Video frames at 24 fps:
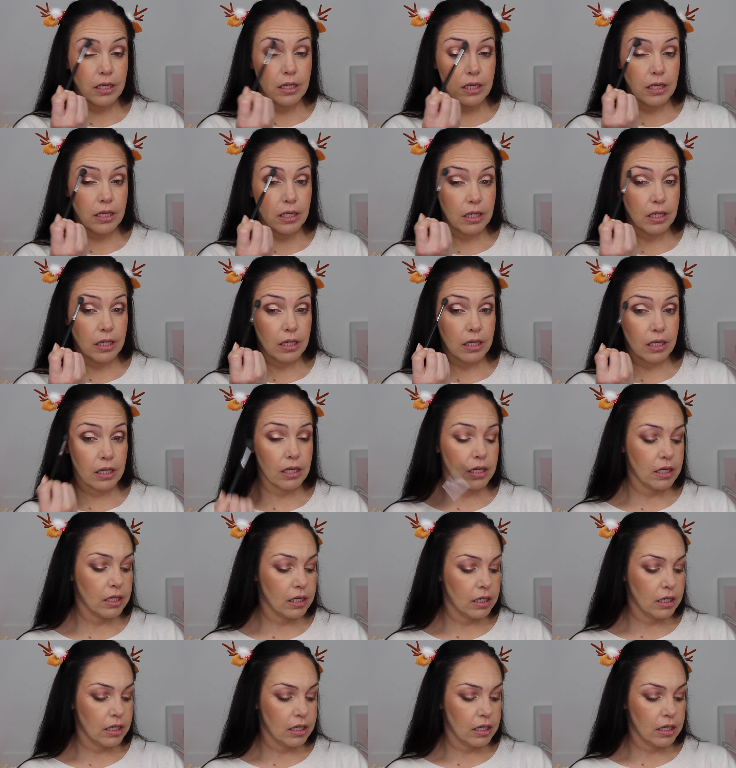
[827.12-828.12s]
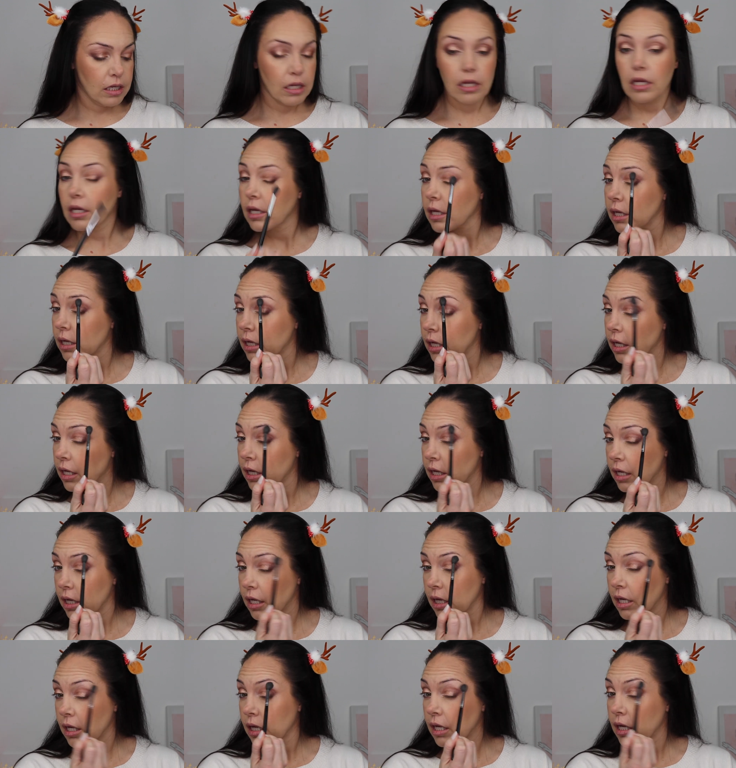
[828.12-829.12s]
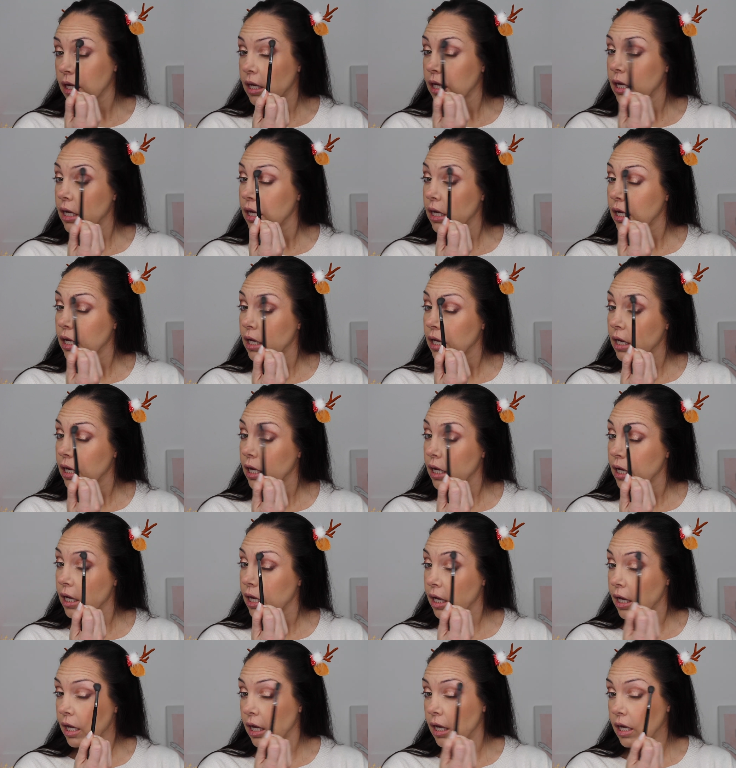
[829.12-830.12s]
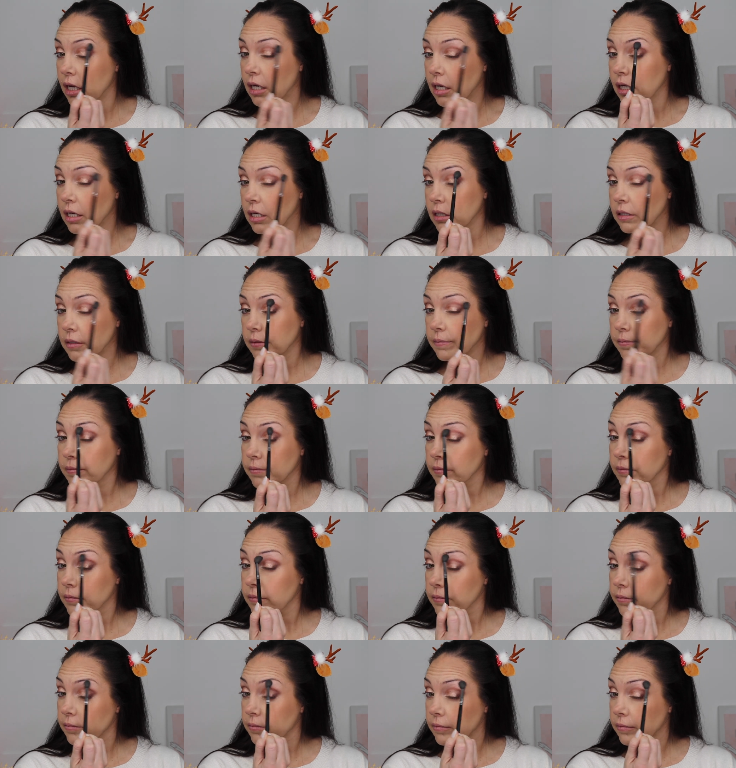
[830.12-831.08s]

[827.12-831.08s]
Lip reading: [no speech]